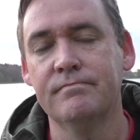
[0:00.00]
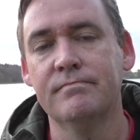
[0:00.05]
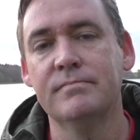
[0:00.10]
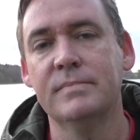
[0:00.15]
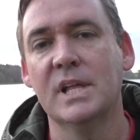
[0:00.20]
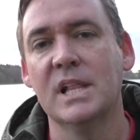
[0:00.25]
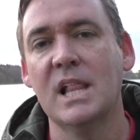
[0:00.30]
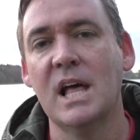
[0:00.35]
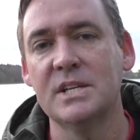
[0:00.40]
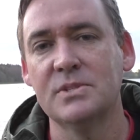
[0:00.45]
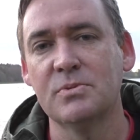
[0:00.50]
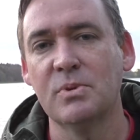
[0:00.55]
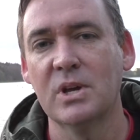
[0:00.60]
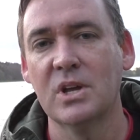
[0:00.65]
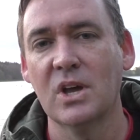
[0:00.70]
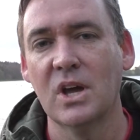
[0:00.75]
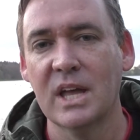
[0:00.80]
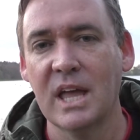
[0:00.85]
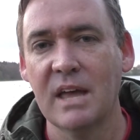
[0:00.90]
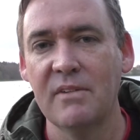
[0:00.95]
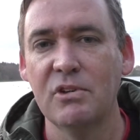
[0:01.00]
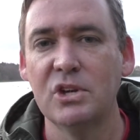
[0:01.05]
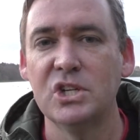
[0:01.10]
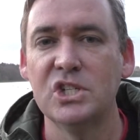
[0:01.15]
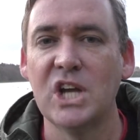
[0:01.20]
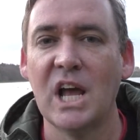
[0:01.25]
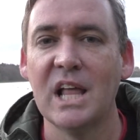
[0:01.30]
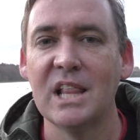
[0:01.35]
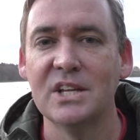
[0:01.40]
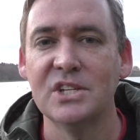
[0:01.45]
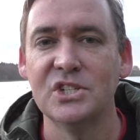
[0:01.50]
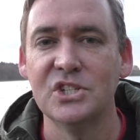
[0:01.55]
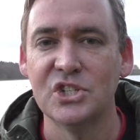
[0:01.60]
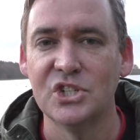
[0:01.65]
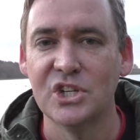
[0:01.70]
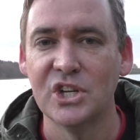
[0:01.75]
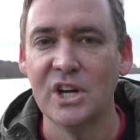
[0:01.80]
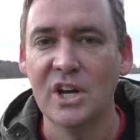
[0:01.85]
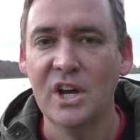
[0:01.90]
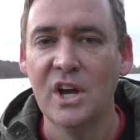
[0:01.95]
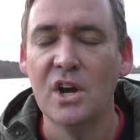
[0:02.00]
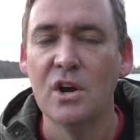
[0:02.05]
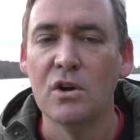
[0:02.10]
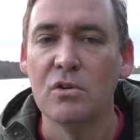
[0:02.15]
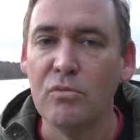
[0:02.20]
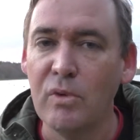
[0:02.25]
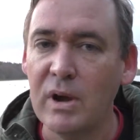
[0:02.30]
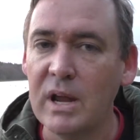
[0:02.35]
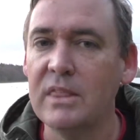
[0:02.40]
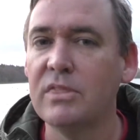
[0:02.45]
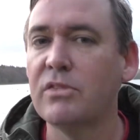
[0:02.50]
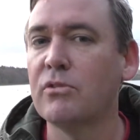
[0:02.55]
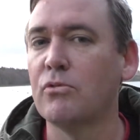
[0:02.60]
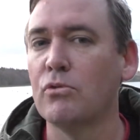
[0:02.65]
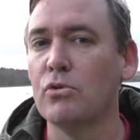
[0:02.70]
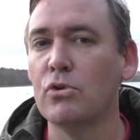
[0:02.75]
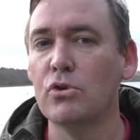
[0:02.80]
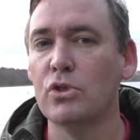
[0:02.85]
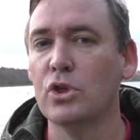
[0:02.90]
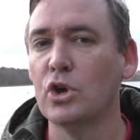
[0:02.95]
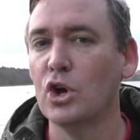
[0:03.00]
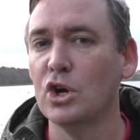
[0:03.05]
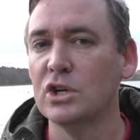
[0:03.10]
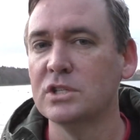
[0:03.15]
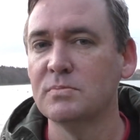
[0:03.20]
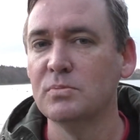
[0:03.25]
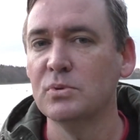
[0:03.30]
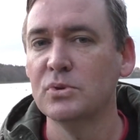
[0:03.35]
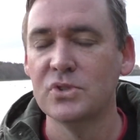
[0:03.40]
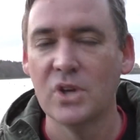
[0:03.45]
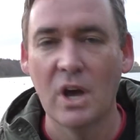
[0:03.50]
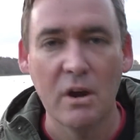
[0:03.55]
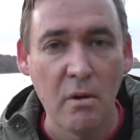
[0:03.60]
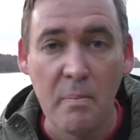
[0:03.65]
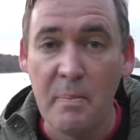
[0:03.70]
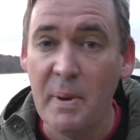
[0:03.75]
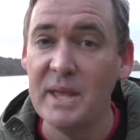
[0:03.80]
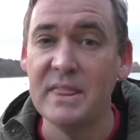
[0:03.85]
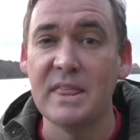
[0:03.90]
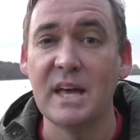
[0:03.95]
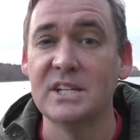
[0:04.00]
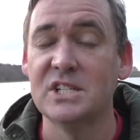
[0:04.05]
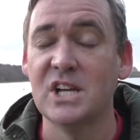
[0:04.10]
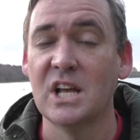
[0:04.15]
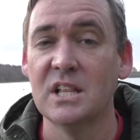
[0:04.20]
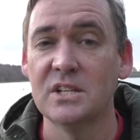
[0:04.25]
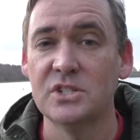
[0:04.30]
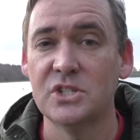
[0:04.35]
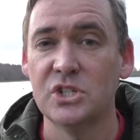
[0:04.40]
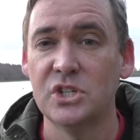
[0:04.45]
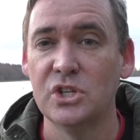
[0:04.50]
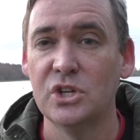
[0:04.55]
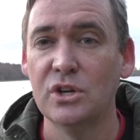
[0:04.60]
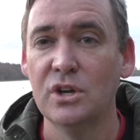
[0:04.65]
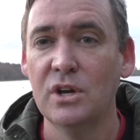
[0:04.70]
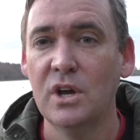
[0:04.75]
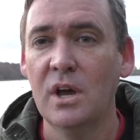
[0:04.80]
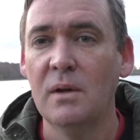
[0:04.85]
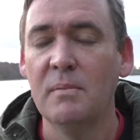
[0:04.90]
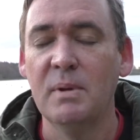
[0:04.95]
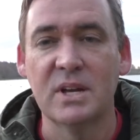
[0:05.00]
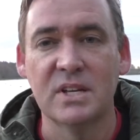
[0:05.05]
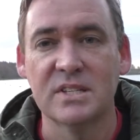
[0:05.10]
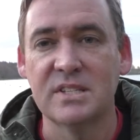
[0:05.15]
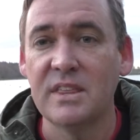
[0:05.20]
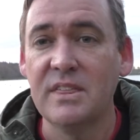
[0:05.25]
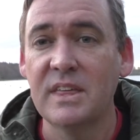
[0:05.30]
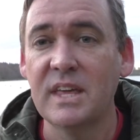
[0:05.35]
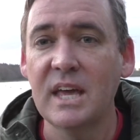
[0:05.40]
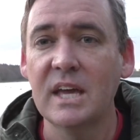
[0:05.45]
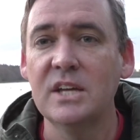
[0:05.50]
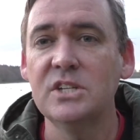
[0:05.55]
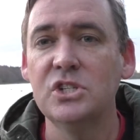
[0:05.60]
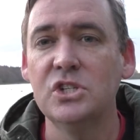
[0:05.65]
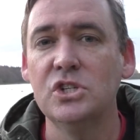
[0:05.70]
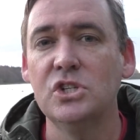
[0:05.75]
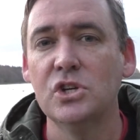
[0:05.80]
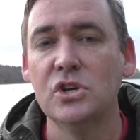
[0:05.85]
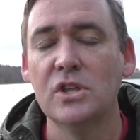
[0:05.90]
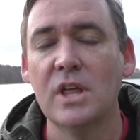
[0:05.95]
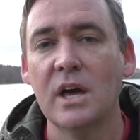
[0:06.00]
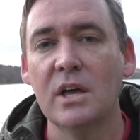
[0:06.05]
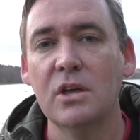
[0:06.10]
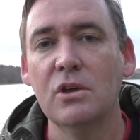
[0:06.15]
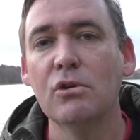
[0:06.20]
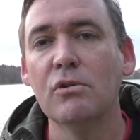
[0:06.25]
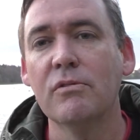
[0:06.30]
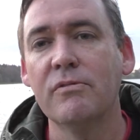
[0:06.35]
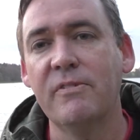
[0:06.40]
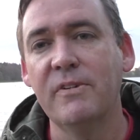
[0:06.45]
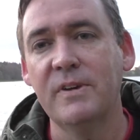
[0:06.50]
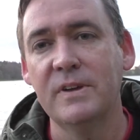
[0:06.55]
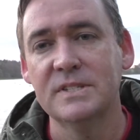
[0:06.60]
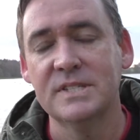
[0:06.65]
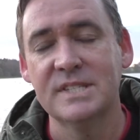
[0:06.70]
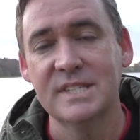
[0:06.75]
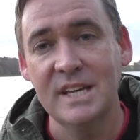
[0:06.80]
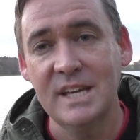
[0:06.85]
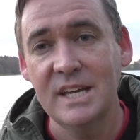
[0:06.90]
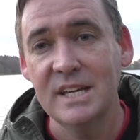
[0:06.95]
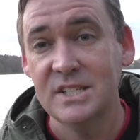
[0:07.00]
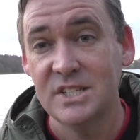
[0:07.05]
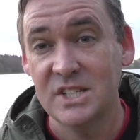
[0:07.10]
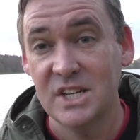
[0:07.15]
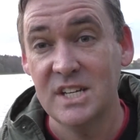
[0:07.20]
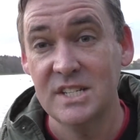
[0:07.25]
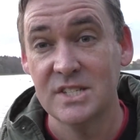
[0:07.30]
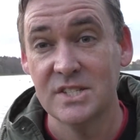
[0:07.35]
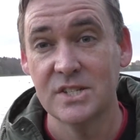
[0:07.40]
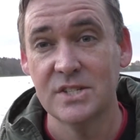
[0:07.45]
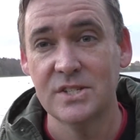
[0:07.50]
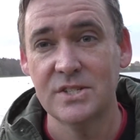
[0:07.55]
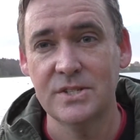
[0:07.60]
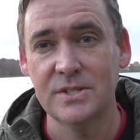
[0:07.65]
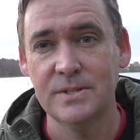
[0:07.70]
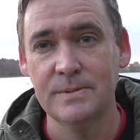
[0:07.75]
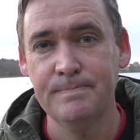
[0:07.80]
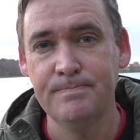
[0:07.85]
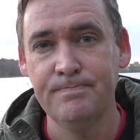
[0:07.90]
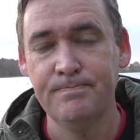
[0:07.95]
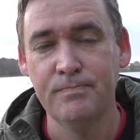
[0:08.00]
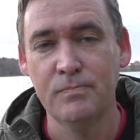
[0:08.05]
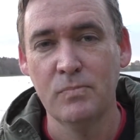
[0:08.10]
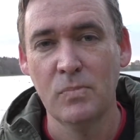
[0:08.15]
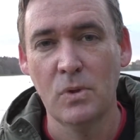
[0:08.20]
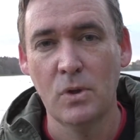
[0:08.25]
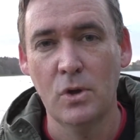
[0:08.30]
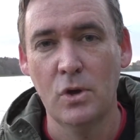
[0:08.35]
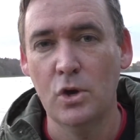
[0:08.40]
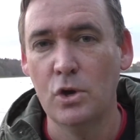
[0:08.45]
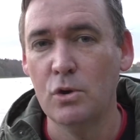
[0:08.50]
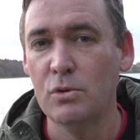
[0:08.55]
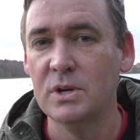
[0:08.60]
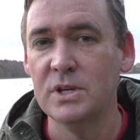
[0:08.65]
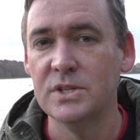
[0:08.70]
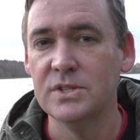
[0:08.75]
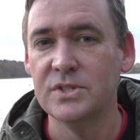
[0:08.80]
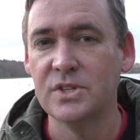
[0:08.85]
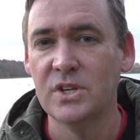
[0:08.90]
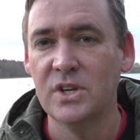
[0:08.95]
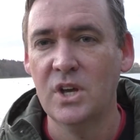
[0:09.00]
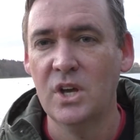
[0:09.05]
Now, last week I gave you a challenge to read through the Gospels. I repeat that challenge to you because I think as you do that, you'll see a Jesus who is